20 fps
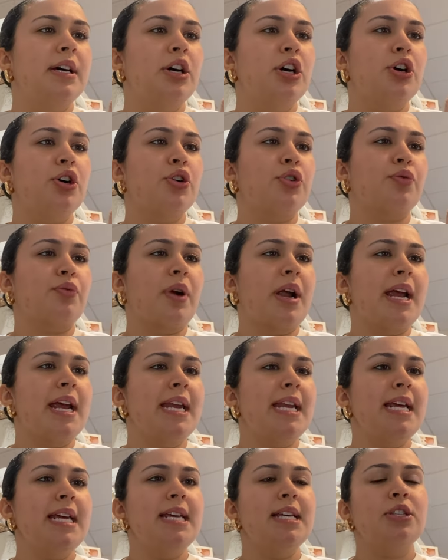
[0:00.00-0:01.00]

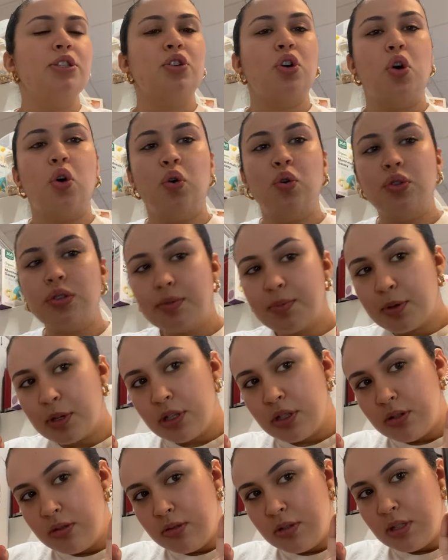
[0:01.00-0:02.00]
Grady's cold
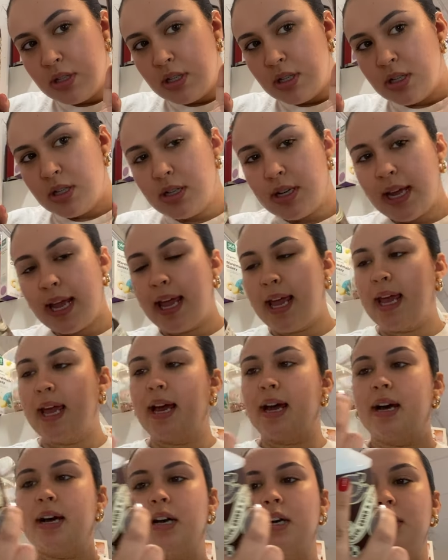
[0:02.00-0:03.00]
brew,
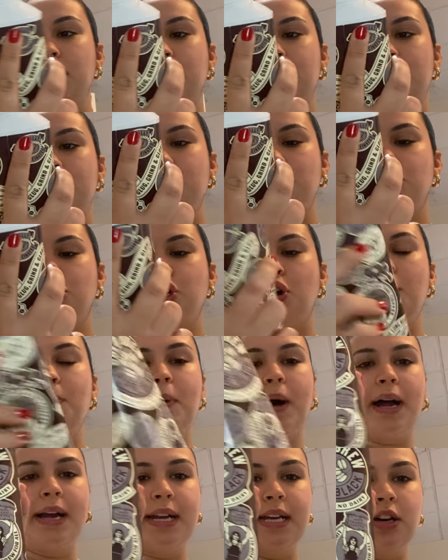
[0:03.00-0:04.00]
and this
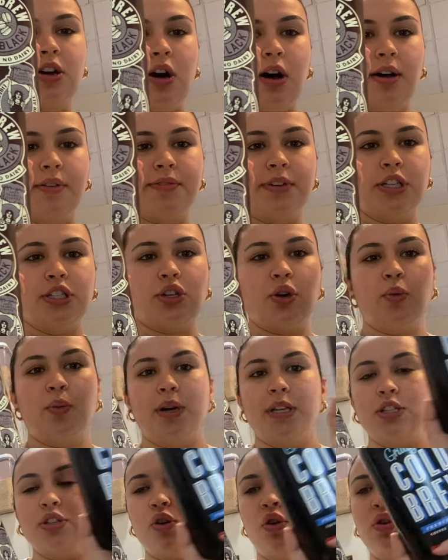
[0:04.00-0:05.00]
Chobani coffee. So
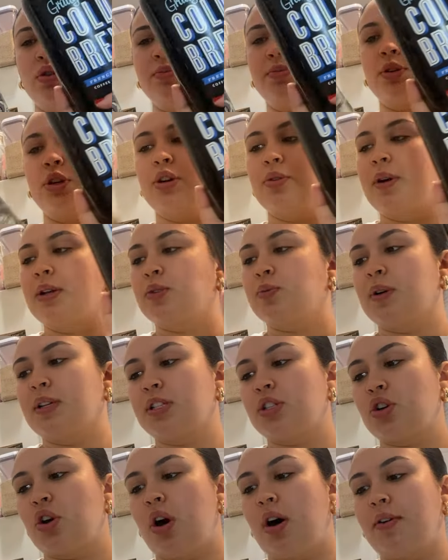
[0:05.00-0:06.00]
one's cold brew and one's
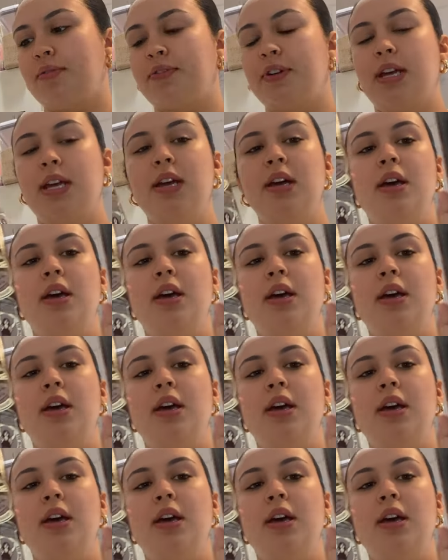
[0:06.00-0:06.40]
coffee.